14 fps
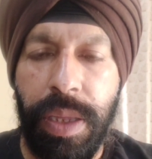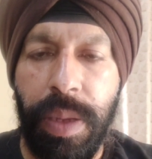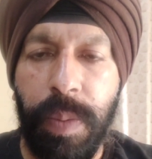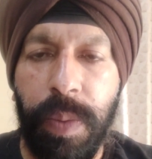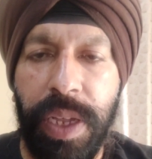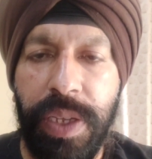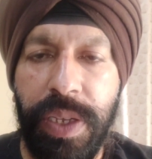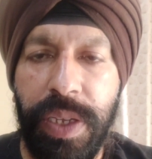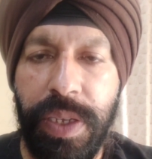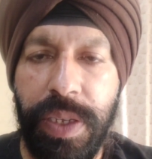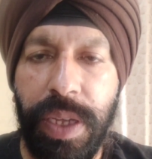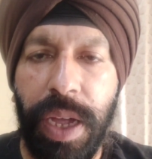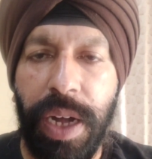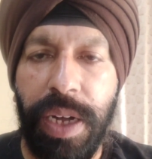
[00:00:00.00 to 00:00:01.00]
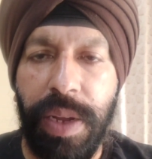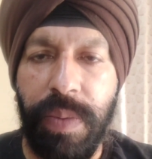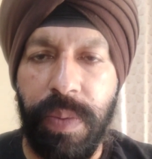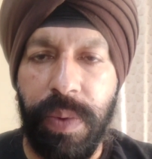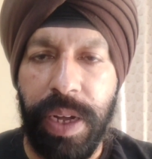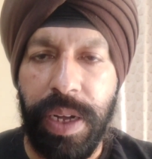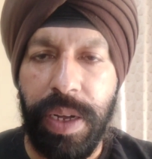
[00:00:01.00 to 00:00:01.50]
The places are
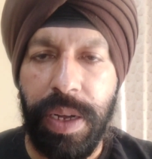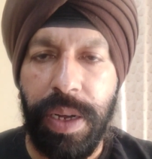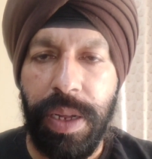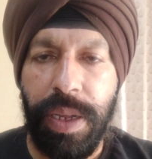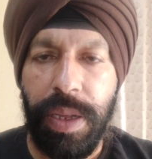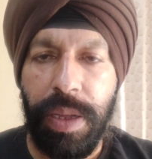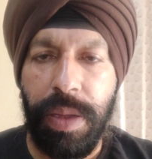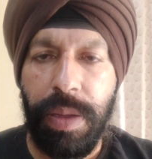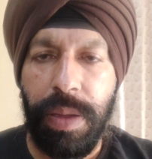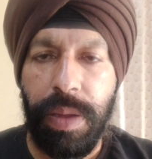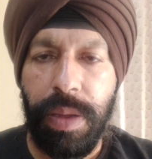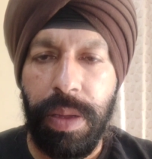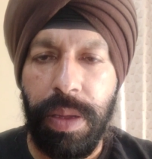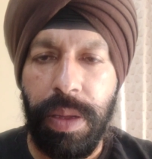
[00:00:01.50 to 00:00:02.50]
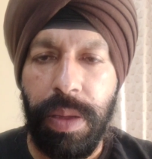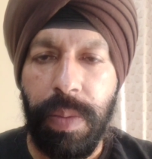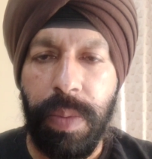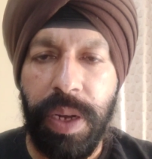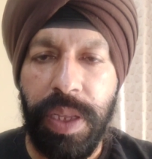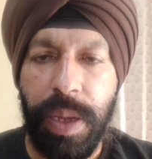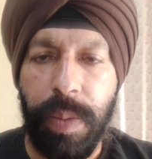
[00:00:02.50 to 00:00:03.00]
different,
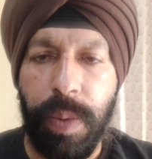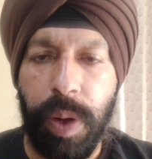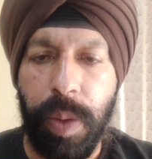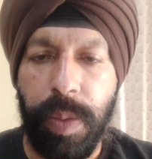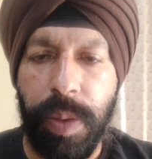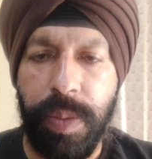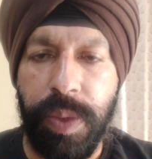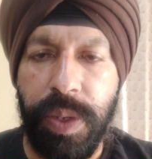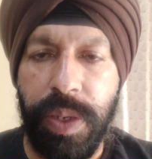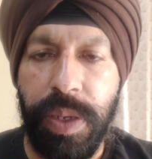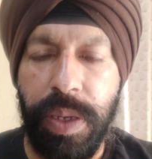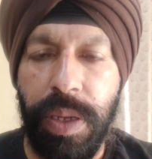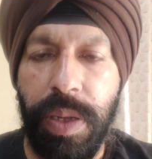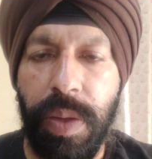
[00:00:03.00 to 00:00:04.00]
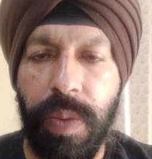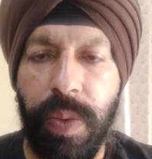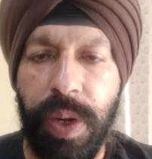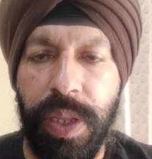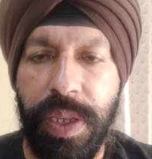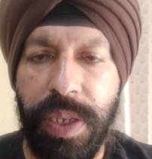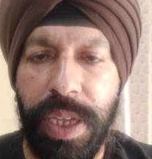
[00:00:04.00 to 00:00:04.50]
but their problems
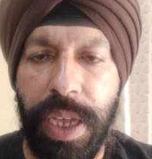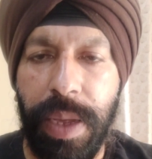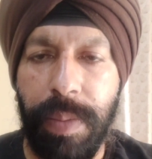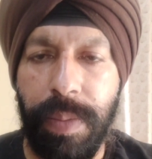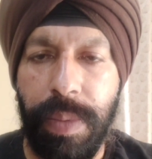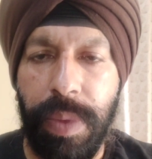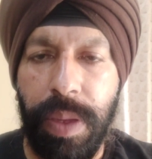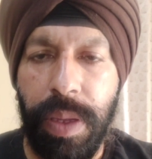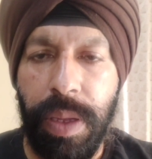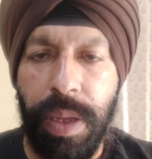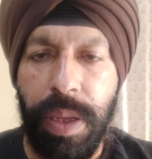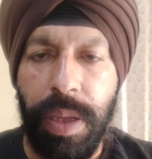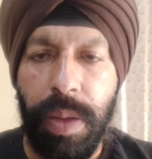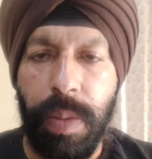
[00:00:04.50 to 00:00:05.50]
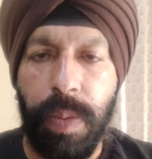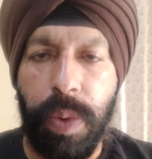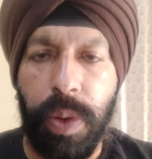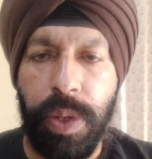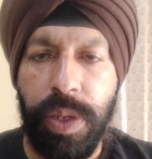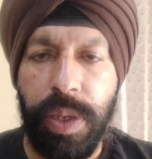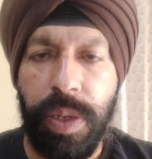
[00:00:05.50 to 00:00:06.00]
were the same.
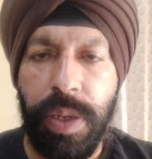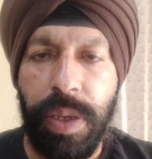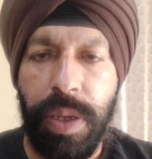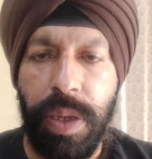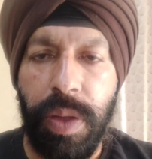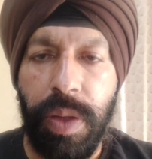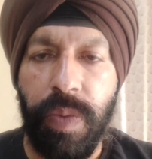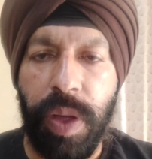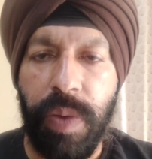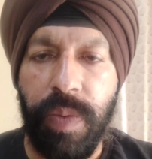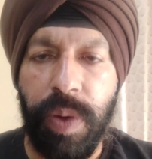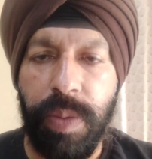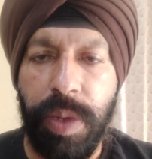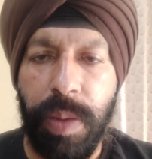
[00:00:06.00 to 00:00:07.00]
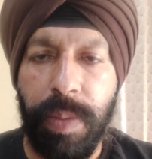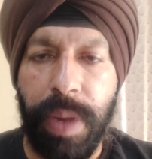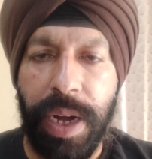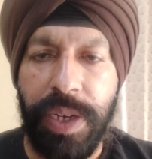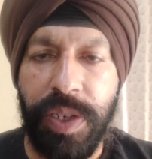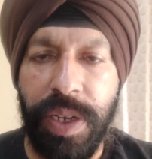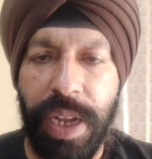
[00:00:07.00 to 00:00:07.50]
Both were from the
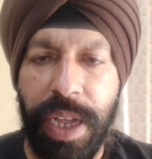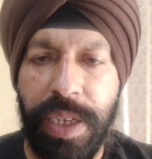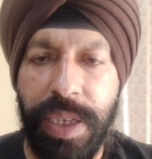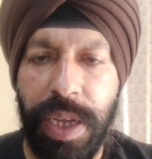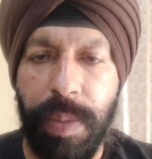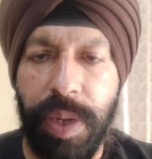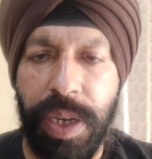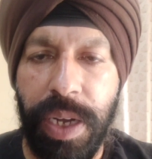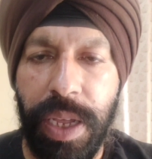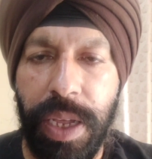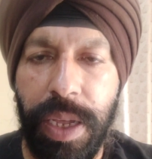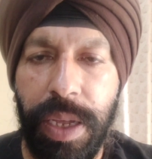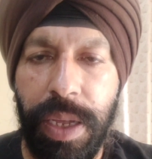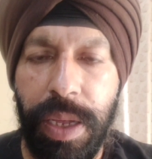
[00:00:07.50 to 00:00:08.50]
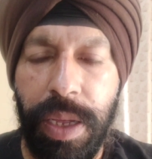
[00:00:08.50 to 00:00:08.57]
marginalized community,